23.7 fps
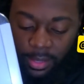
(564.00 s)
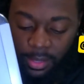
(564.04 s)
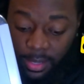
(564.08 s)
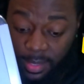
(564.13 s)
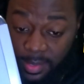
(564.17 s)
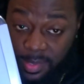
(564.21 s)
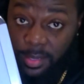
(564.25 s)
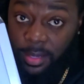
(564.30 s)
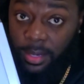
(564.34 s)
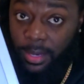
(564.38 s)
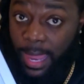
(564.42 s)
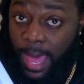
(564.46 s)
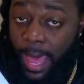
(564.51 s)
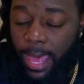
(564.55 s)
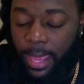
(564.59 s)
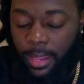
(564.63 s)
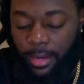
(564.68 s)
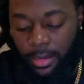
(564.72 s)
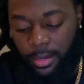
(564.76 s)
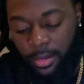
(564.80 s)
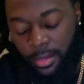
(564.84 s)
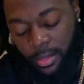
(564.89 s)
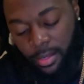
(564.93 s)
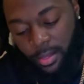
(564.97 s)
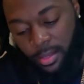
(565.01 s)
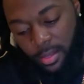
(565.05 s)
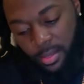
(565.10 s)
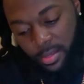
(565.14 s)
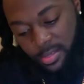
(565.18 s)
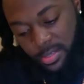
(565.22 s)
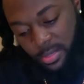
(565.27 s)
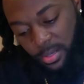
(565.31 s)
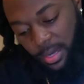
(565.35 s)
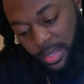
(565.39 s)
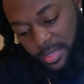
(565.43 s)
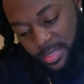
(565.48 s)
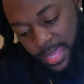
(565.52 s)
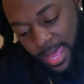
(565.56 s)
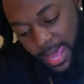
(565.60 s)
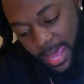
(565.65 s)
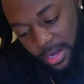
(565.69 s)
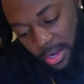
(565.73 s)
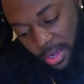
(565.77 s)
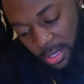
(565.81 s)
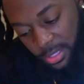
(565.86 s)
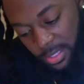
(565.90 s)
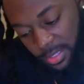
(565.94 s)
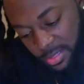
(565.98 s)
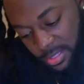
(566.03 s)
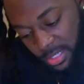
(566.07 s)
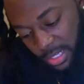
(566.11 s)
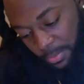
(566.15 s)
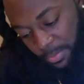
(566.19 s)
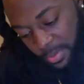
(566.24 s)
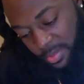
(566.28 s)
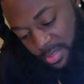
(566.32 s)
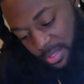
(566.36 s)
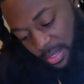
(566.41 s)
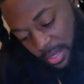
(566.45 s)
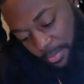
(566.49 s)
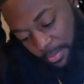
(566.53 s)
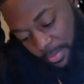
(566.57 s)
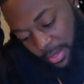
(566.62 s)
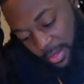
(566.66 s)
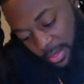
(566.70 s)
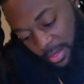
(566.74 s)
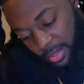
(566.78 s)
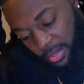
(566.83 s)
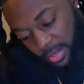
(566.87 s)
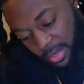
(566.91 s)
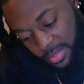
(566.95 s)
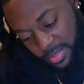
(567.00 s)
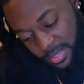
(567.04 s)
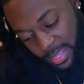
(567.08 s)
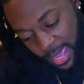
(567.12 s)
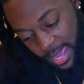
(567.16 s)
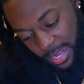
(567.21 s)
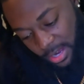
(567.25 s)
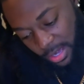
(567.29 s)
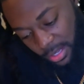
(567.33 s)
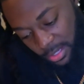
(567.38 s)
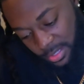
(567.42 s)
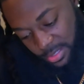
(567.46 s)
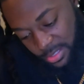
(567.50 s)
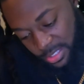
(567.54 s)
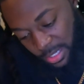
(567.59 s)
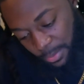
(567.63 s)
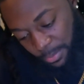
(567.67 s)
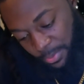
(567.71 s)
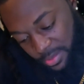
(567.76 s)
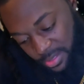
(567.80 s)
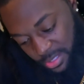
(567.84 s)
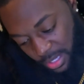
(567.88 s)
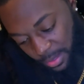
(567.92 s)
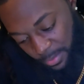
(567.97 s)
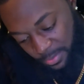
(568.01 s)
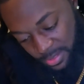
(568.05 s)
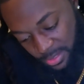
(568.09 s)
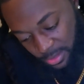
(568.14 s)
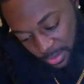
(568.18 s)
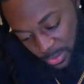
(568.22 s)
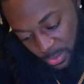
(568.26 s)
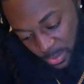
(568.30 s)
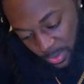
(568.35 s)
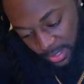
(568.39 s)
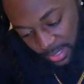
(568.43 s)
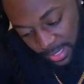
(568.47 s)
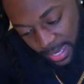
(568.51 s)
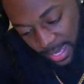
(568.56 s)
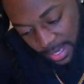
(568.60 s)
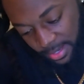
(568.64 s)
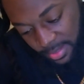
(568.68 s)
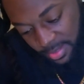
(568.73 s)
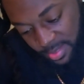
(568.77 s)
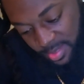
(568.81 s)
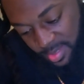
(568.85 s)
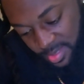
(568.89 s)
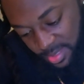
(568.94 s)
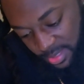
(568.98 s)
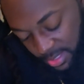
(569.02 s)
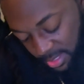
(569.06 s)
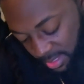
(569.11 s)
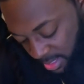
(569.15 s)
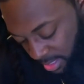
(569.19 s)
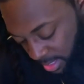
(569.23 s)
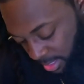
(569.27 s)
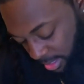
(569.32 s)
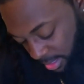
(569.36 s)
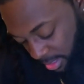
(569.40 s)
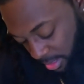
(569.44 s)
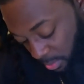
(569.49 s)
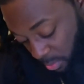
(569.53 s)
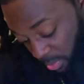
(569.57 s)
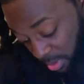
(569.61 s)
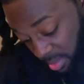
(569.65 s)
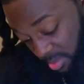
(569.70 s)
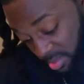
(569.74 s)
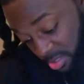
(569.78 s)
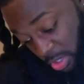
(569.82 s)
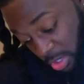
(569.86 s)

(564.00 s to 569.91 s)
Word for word: it's a lot. So let's add all these numbers up, man. Let's add all these numbers up so you can kind of see what is